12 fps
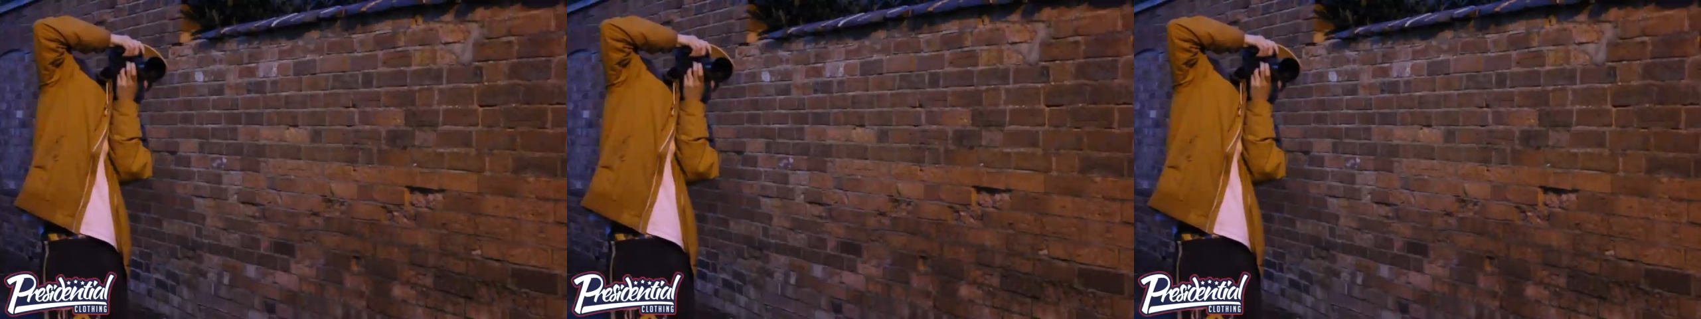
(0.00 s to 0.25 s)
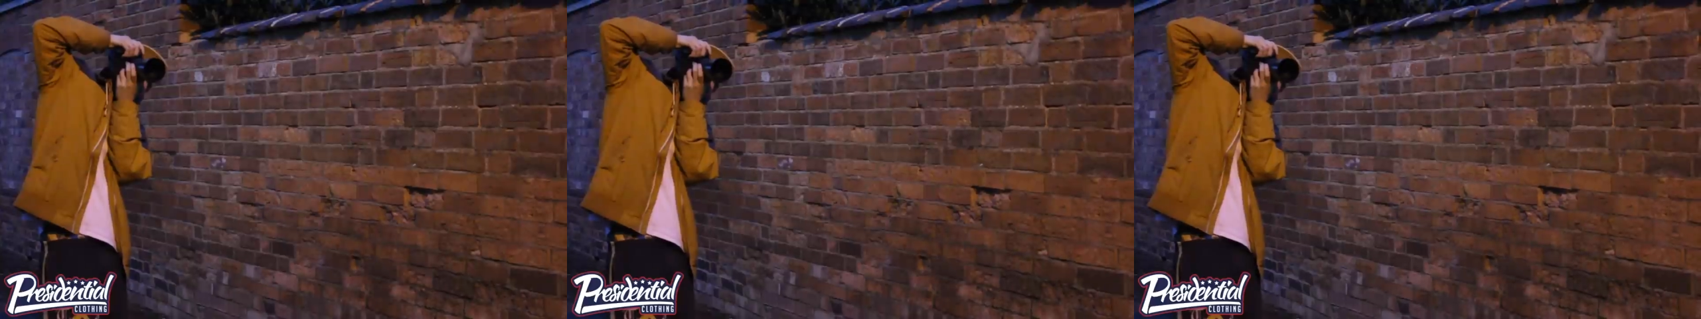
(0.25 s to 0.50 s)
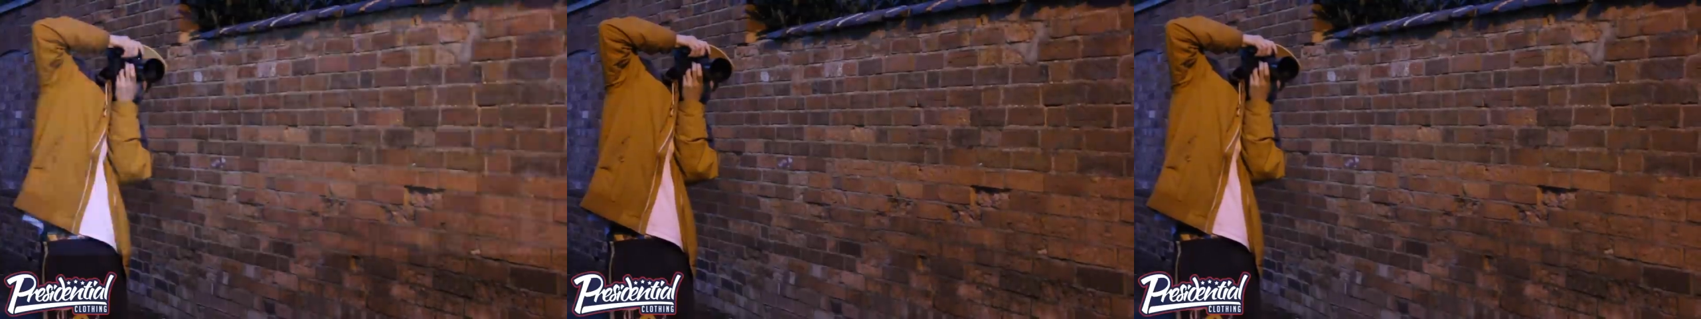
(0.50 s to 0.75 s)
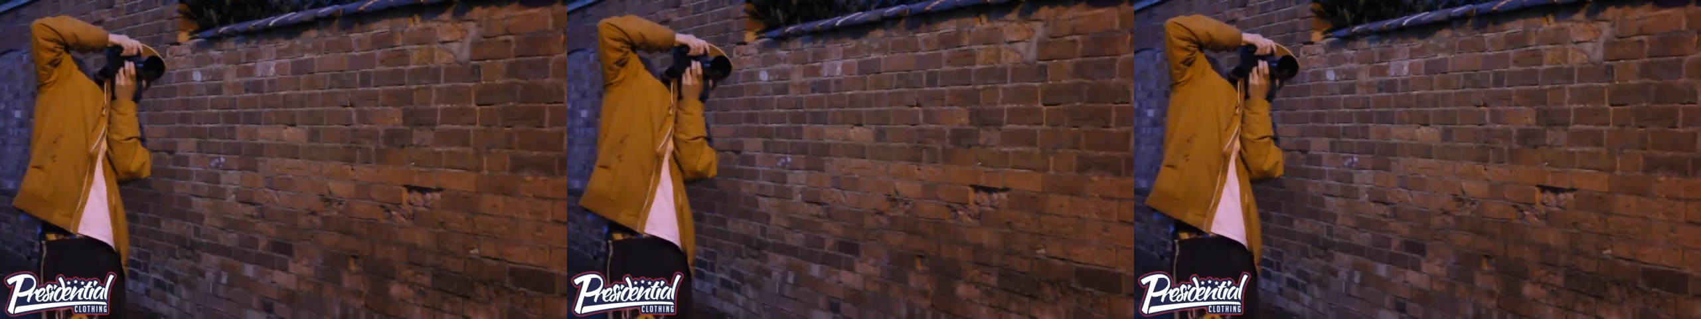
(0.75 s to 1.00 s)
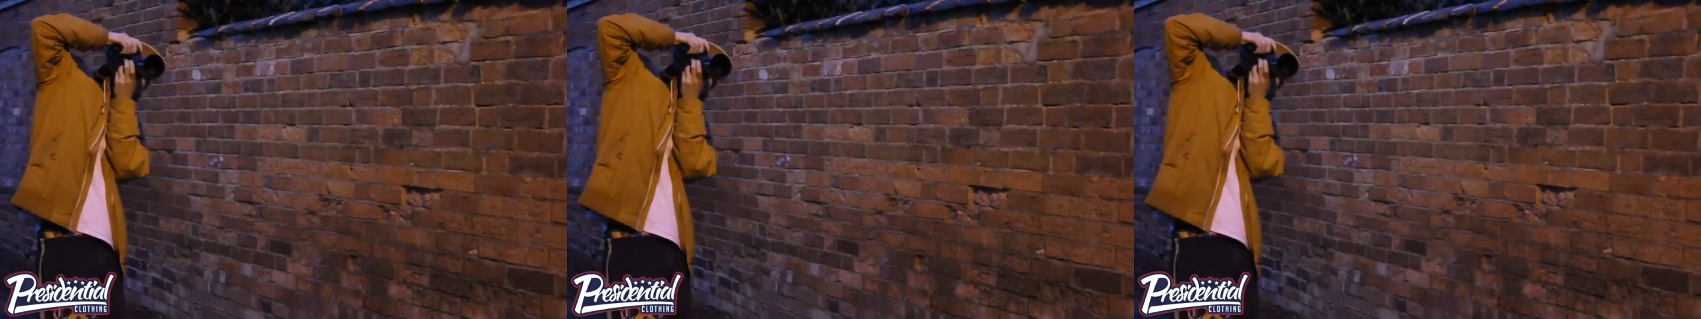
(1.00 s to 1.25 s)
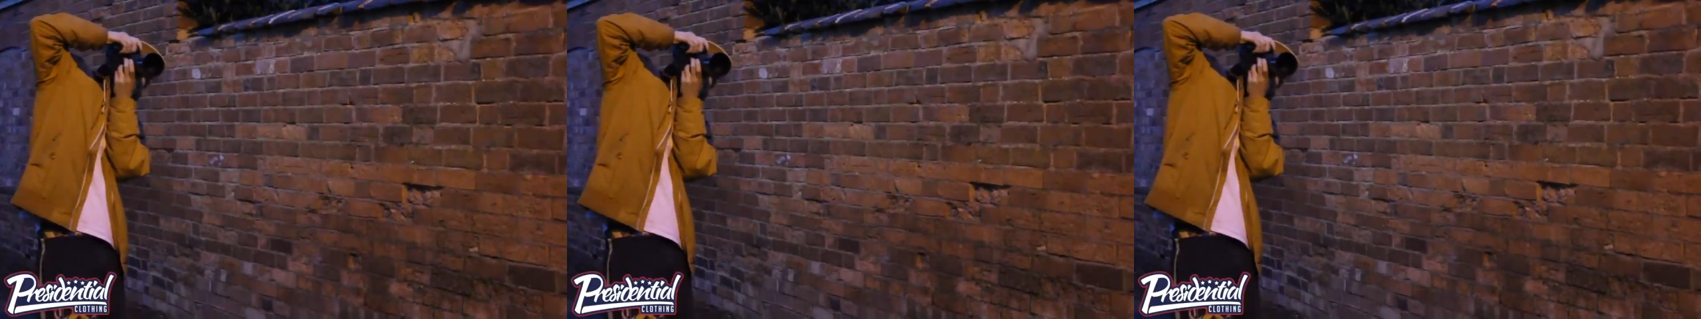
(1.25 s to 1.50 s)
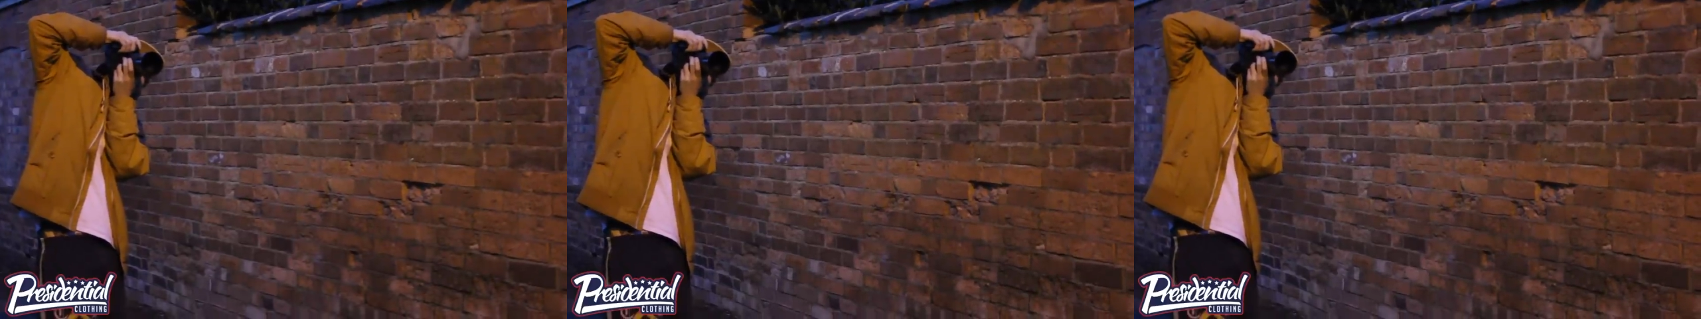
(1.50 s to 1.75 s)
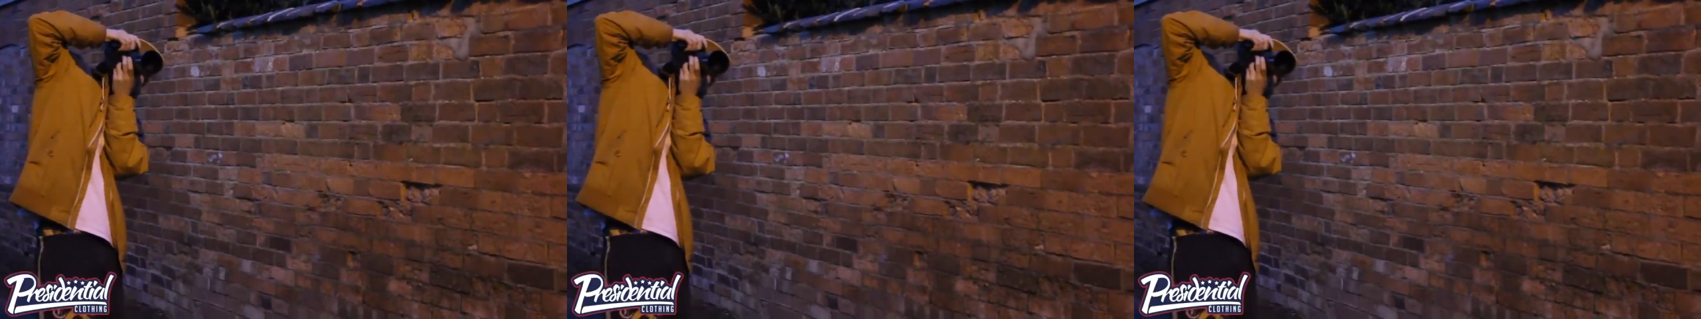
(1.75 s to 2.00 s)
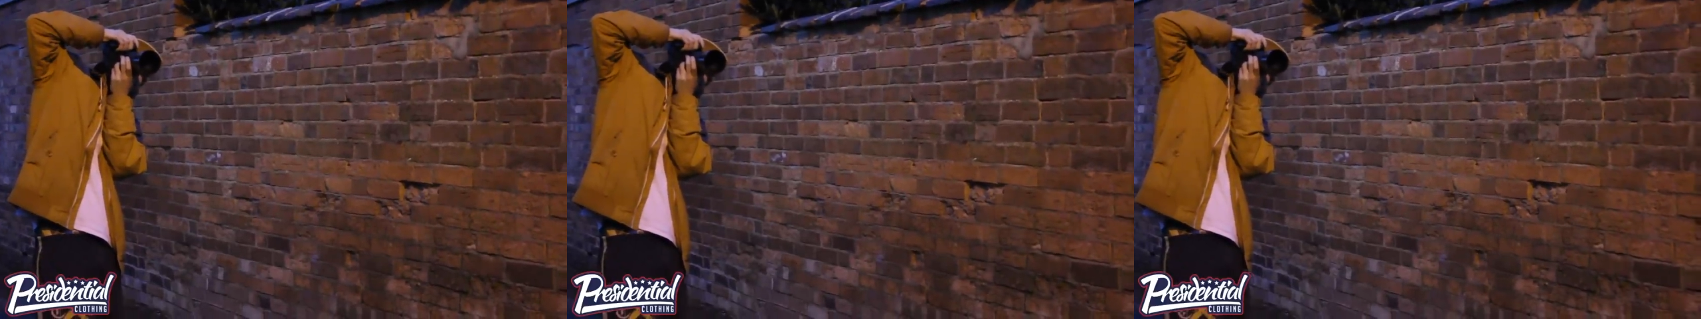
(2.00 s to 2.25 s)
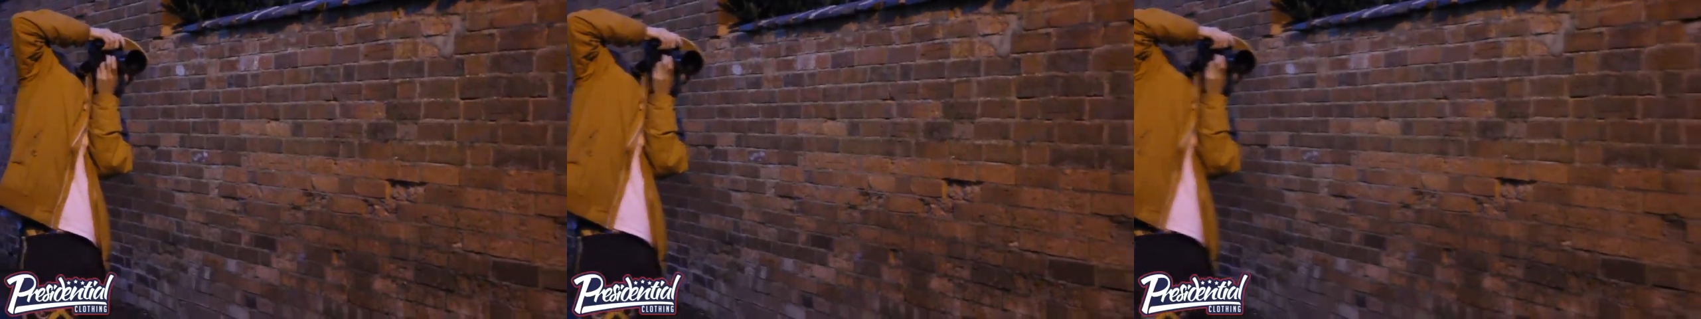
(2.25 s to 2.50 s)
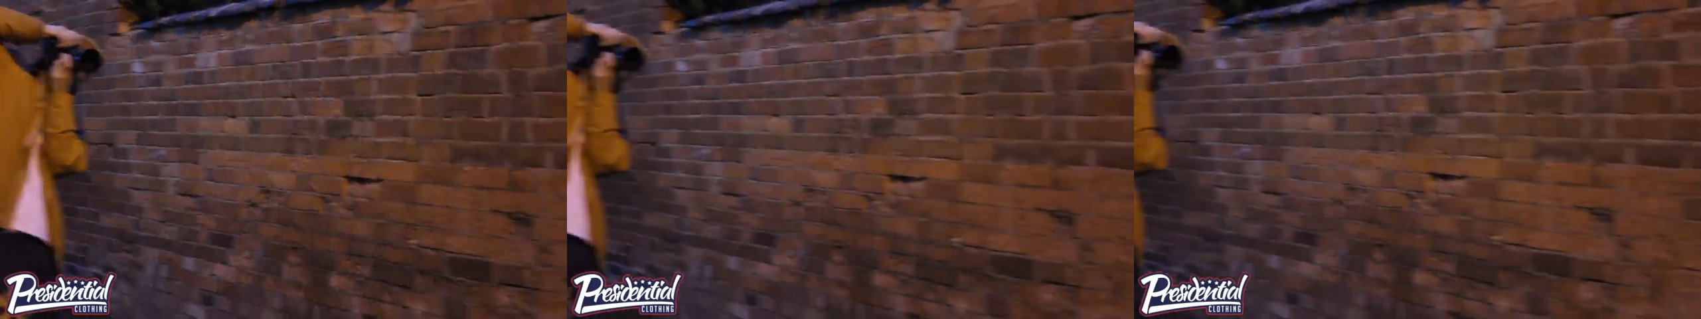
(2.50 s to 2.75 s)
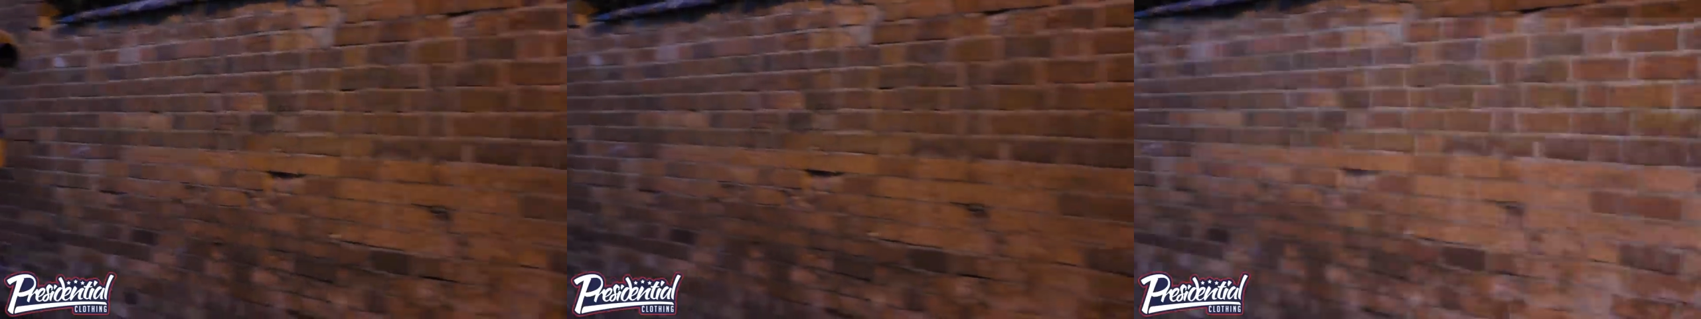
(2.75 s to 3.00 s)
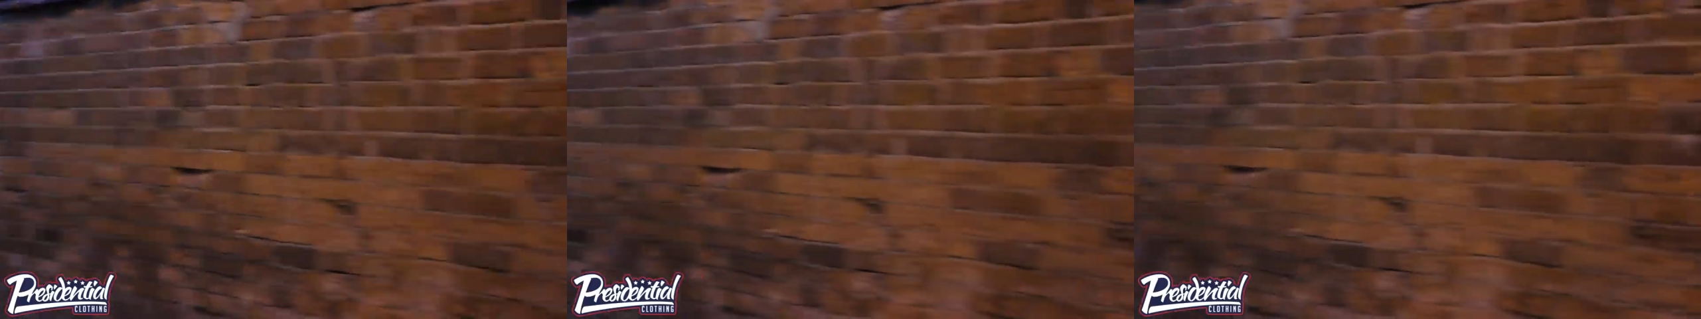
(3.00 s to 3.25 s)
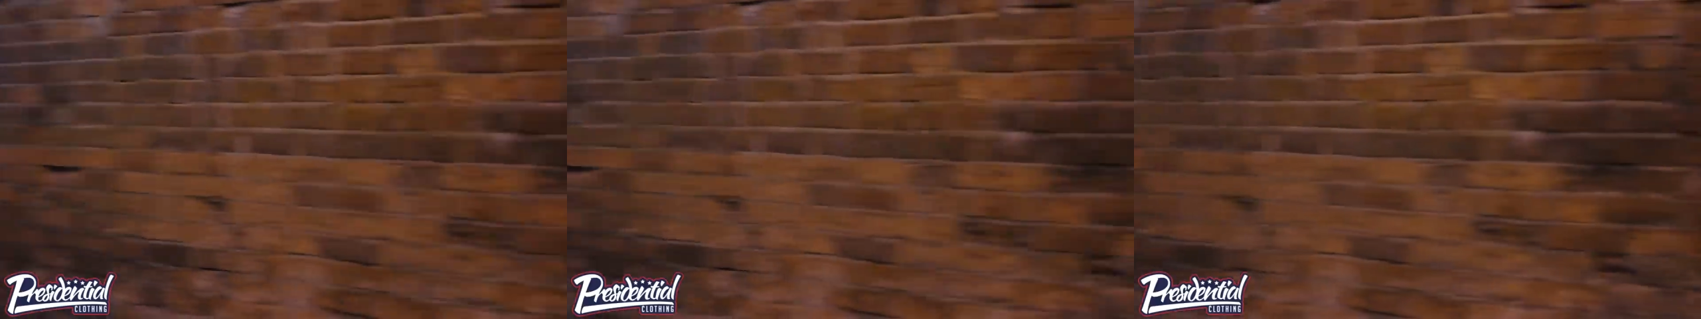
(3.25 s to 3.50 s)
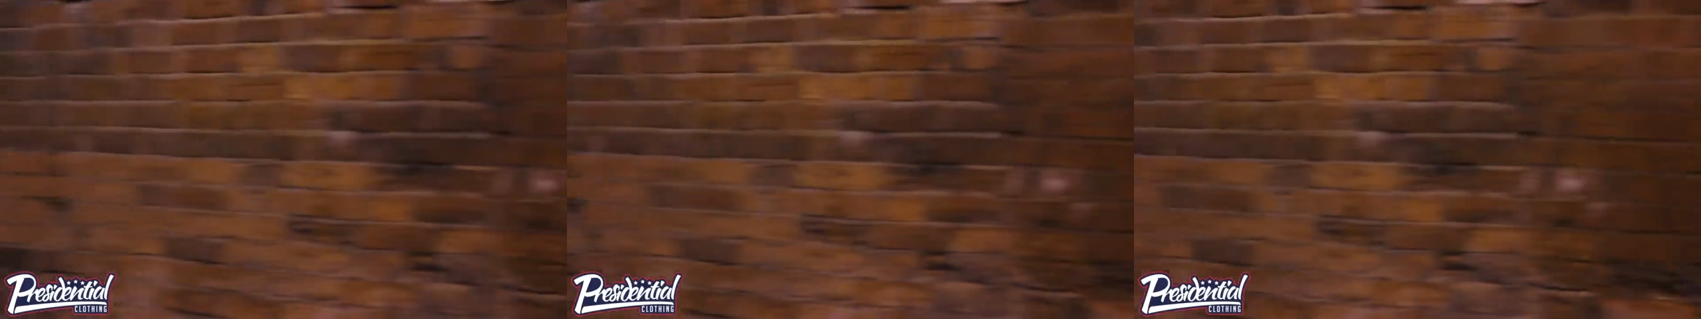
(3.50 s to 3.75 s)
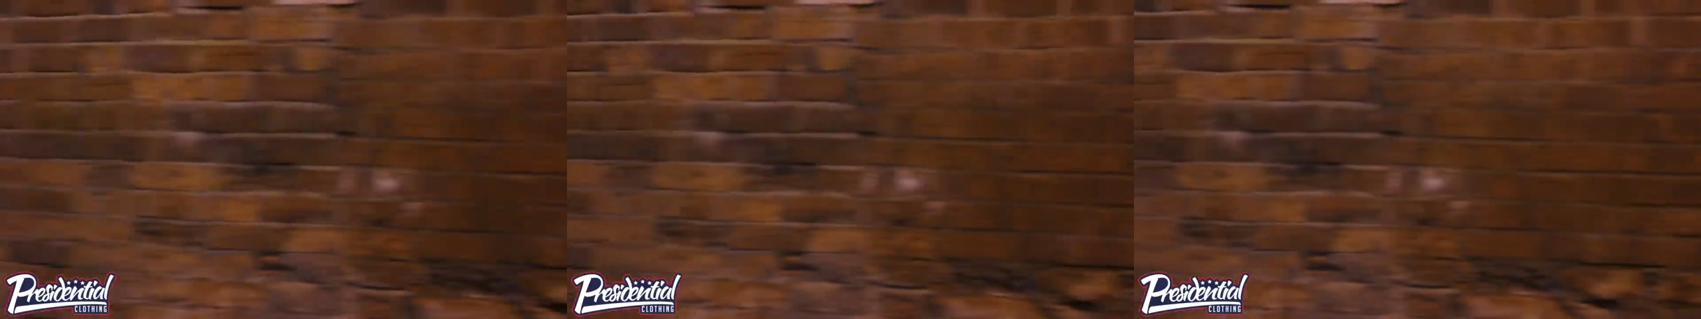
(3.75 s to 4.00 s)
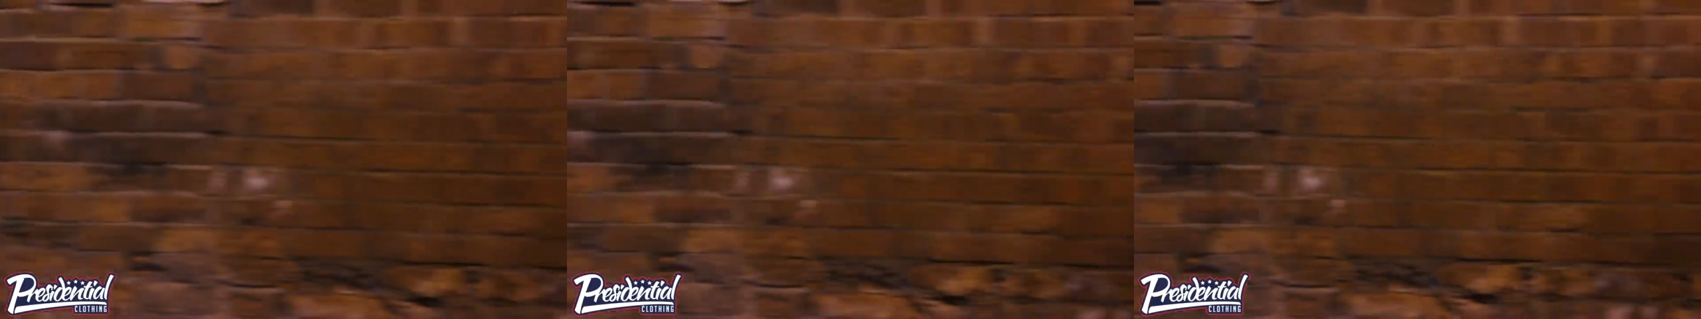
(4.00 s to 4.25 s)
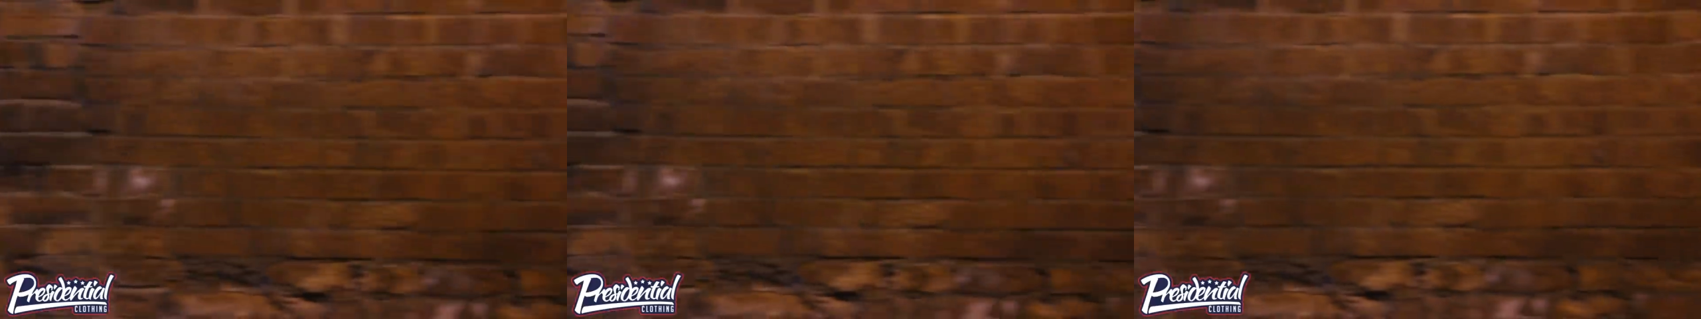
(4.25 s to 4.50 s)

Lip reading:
No face is visible, so there are no lips to read.